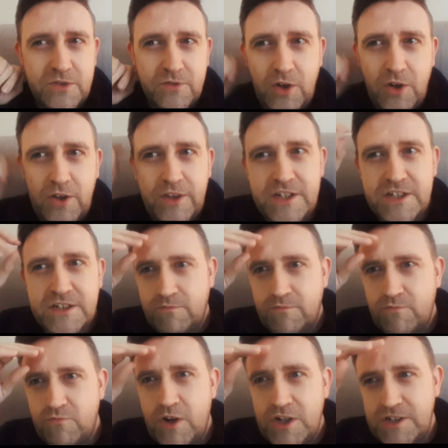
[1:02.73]
I sort of got this
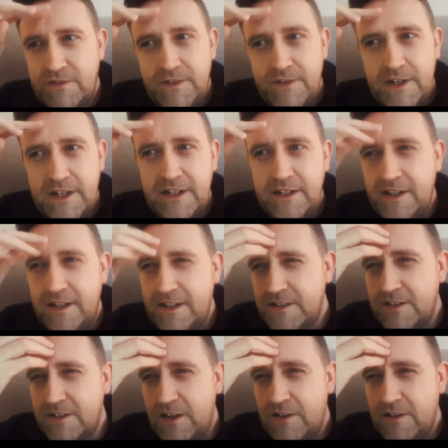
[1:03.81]
rushing feeling,
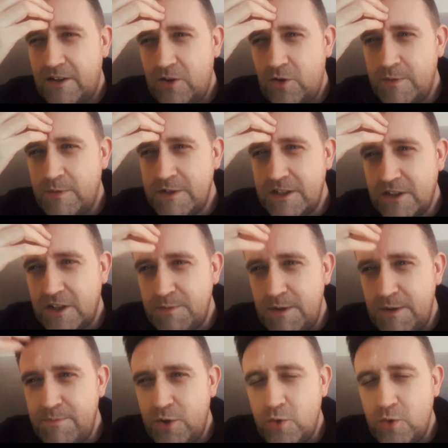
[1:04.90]
and almost like I was being